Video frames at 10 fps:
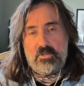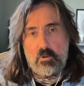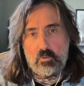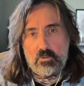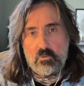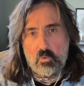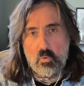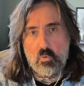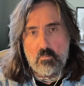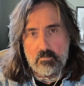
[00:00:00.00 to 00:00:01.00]
Now we'll go
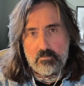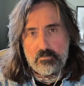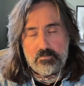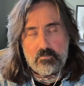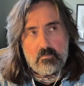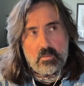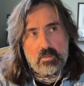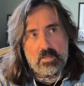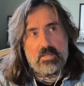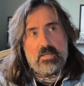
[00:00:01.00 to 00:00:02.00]
home,
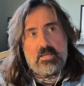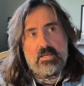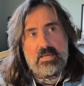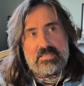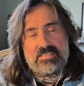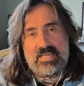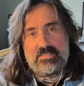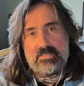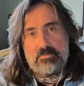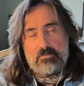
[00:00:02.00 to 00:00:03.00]
he said
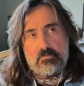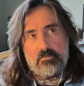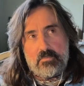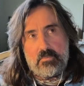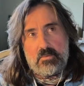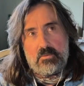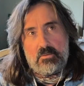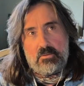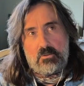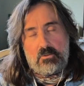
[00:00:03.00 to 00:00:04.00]
to them,
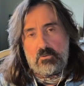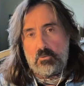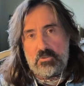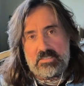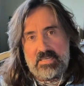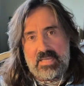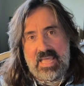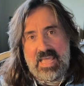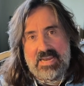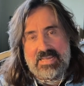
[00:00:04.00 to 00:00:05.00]
Don't take
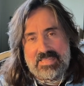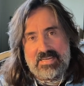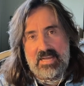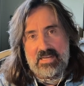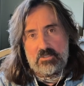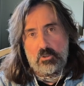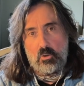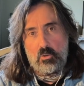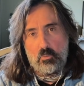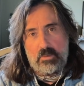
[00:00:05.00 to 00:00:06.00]
anything at
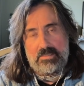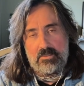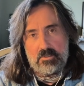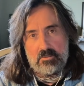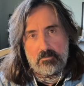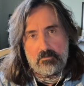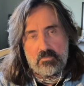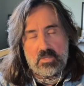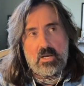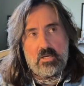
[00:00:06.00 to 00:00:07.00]
all with you
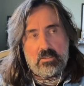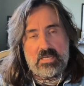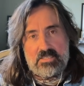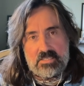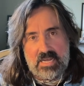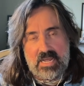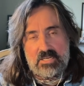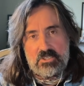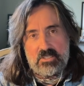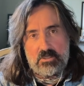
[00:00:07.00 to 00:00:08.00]
unless it's
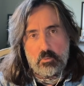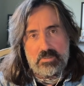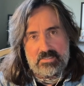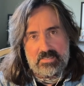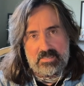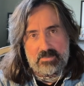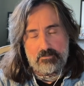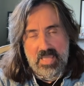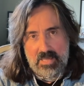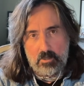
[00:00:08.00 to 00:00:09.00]
actually going to
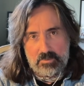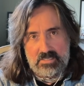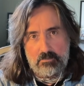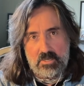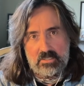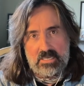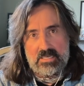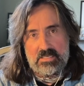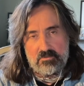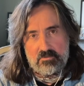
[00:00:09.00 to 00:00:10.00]
help keep you
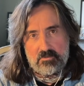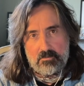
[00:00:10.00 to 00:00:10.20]
alive.